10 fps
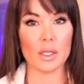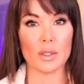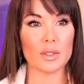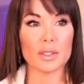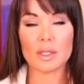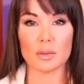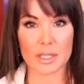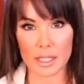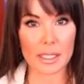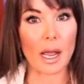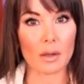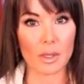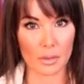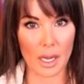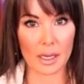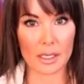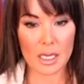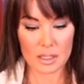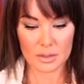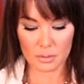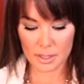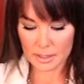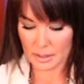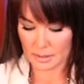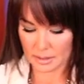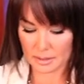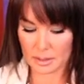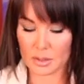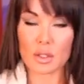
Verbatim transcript: you just don't stand out, okay? So look at this, this is